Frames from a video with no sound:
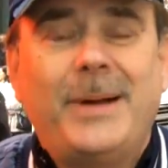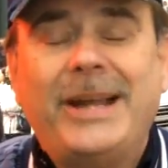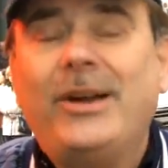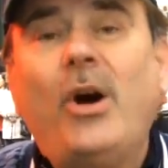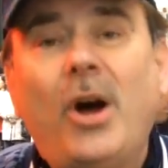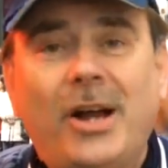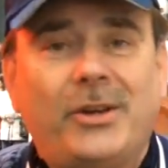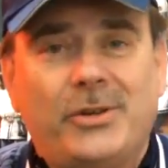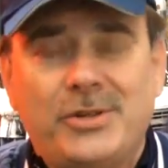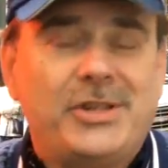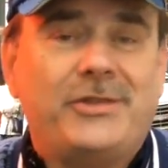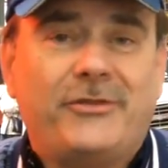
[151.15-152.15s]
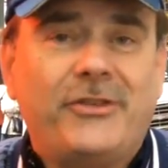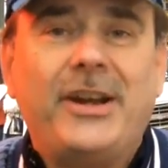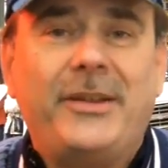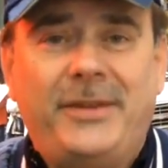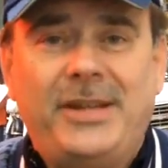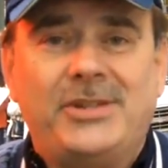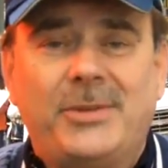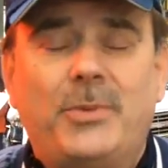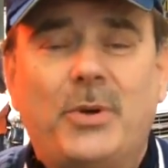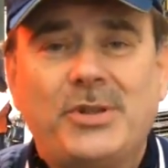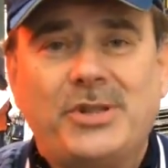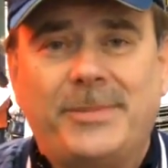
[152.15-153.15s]
by hawkers in front of these
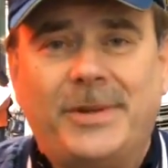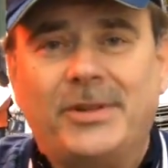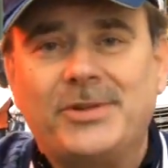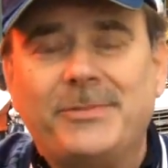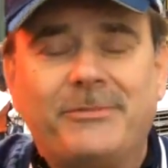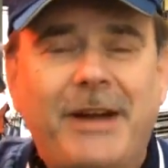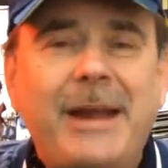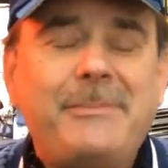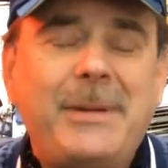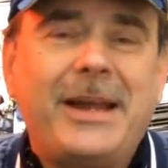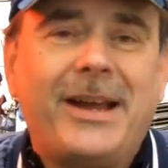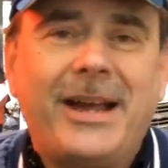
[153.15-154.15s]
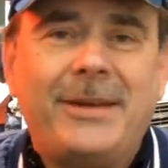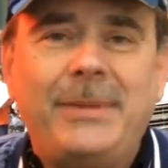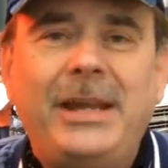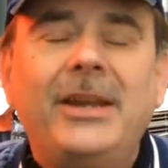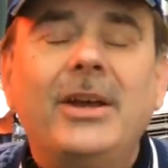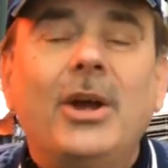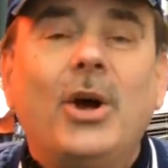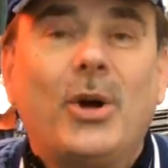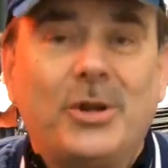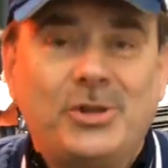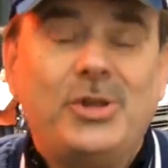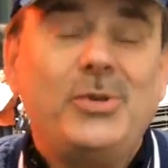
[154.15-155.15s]
abortion mills. Right behind me
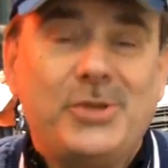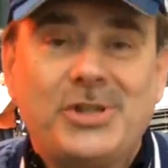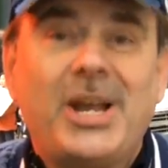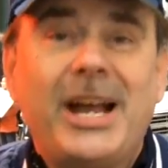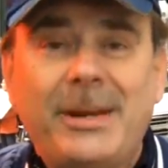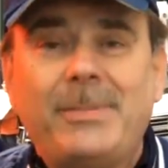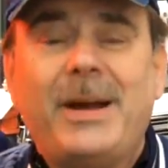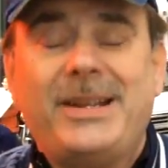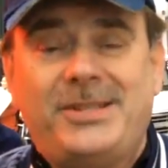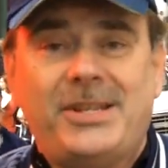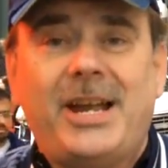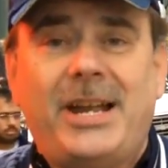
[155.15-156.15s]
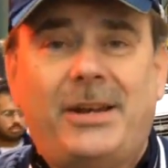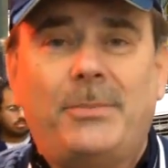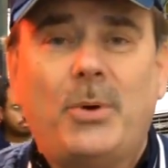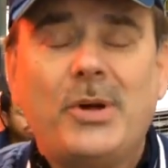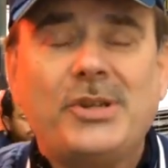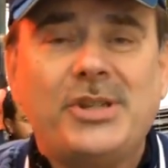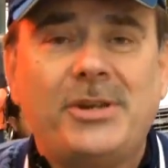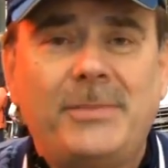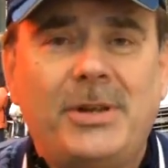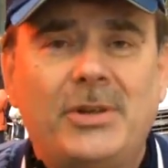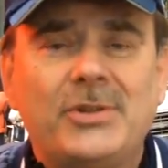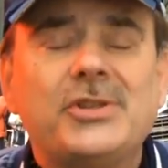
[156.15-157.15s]
are two side-by-side
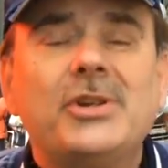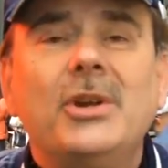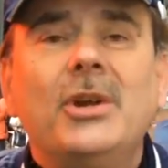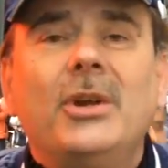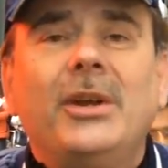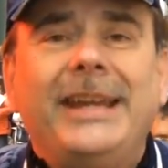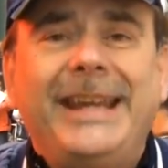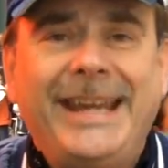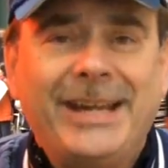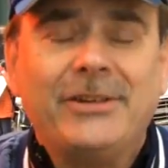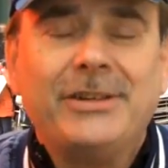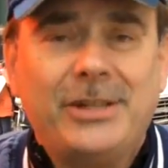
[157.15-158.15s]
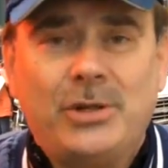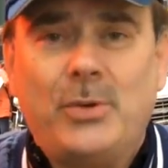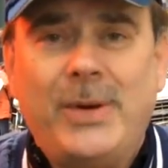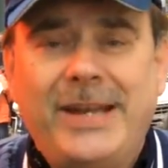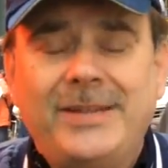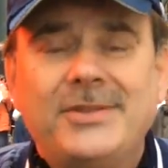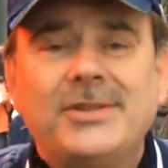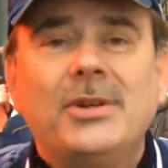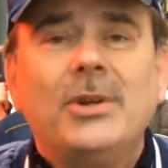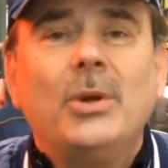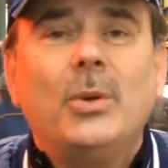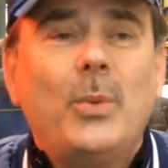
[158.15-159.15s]
abortion mills here in Queens,
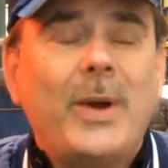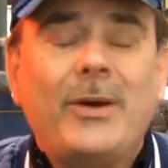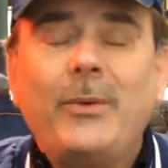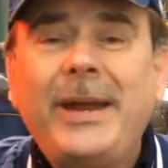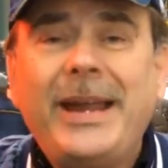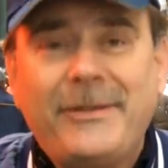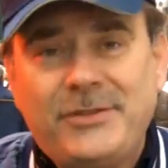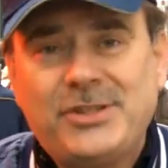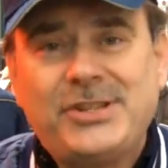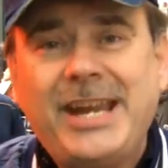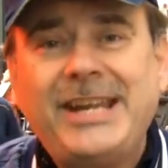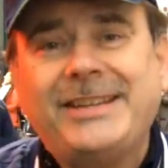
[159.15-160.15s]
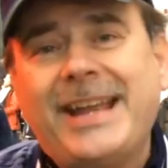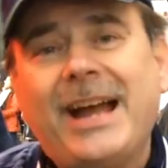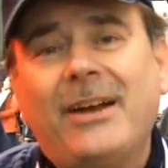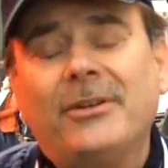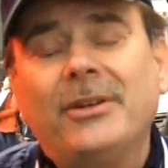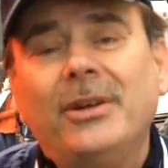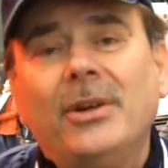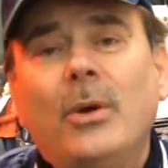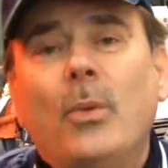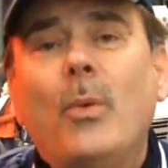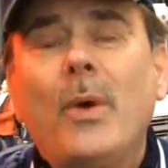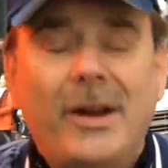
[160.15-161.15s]
where we have staked out
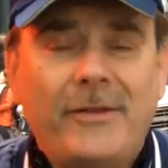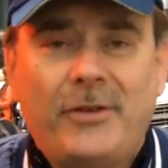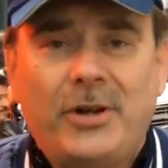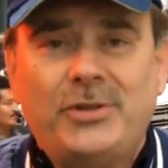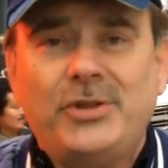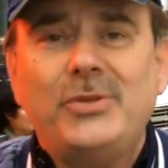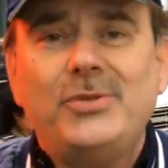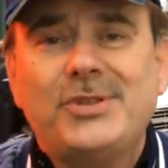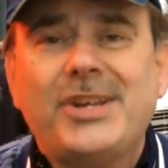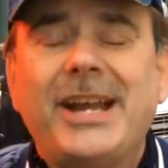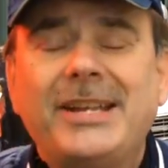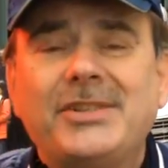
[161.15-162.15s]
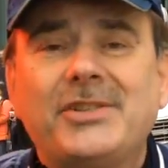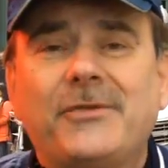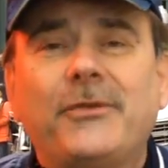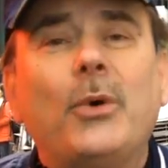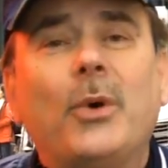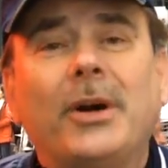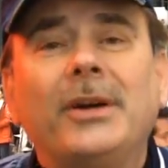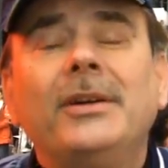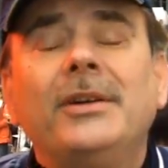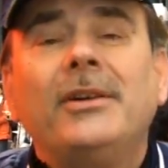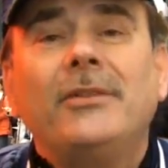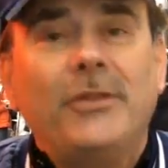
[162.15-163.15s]
one of our two sites for
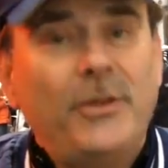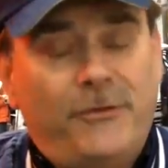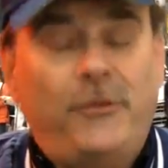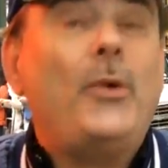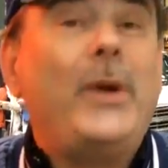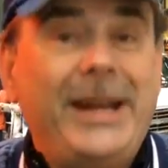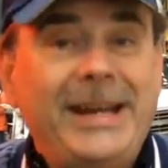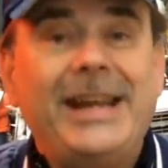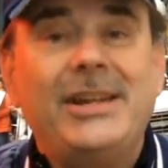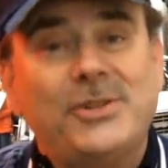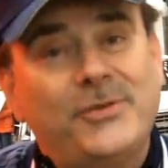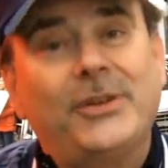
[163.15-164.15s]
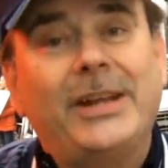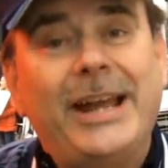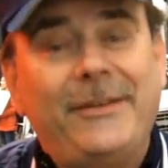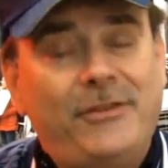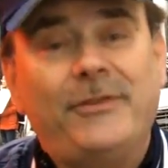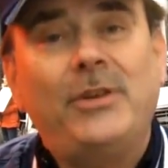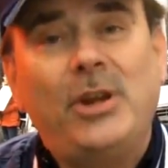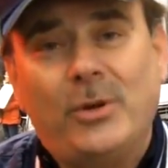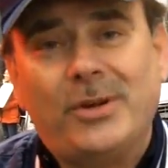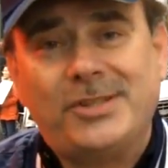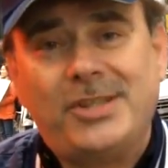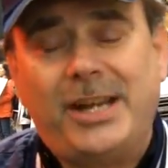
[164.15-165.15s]
the 40 Days for Life of New
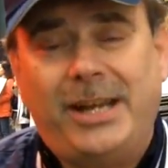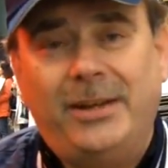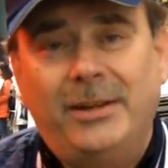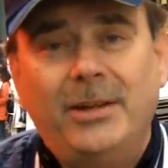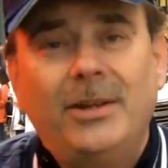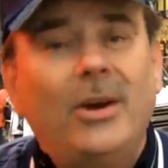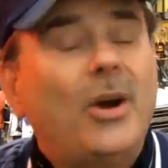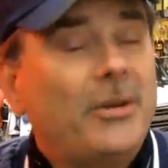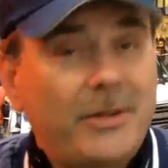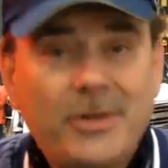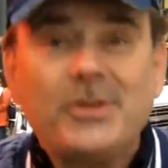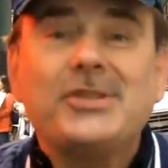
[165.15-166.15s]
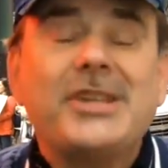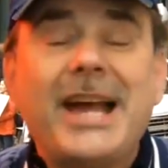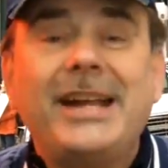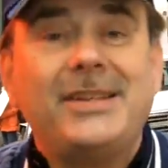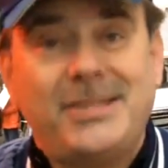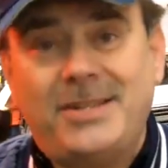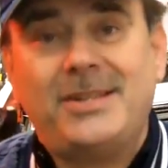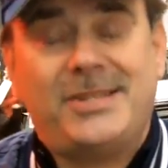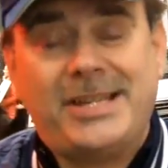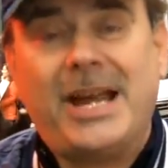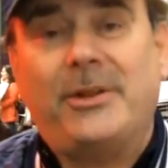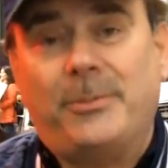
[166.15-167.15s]
York City. Our other site is in
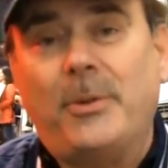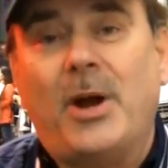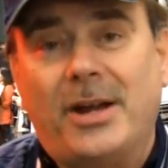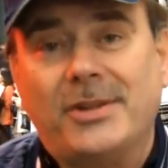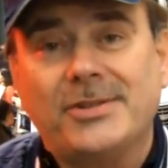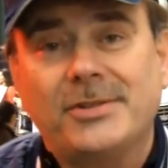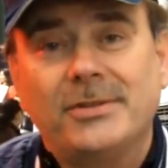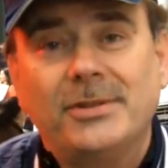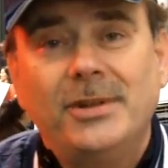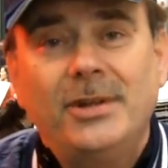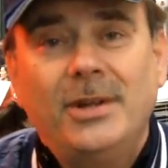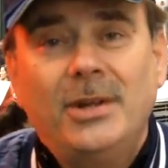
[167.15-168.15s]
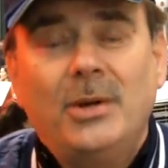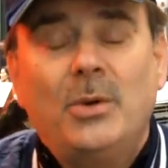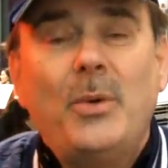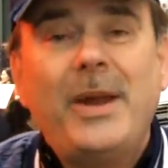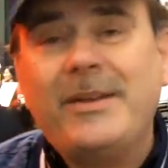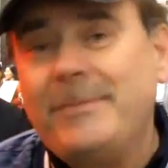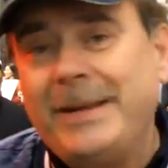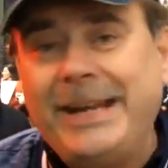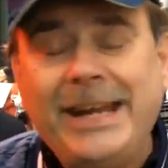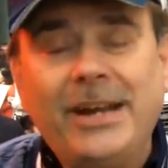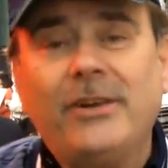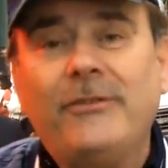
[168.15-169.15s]
the South Bronx. We have
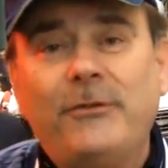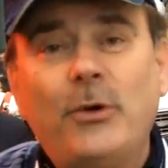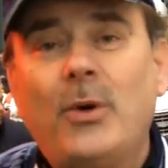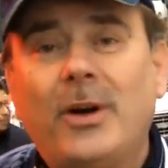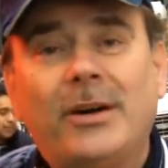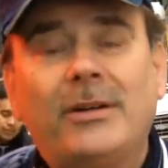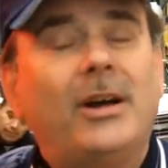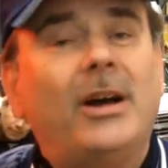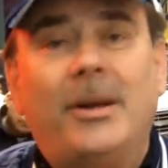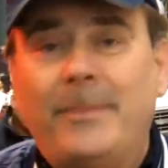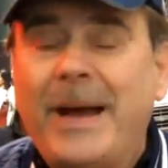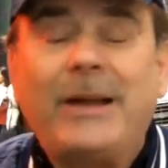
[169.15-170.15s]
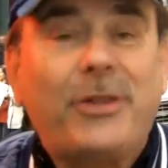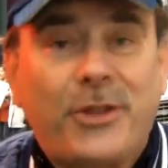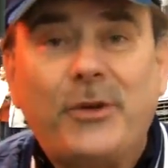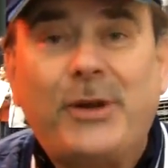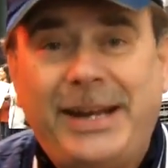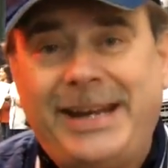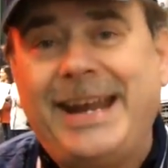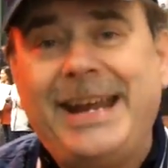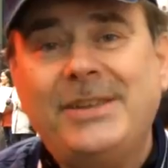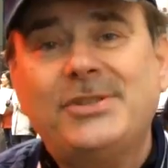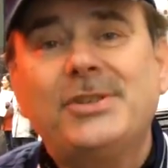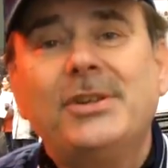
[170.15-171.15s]
been here for about 30
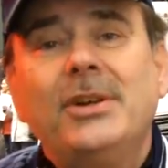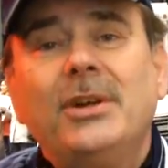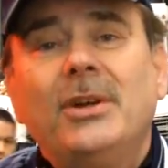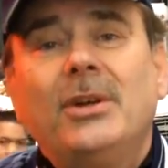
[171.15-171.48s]
days,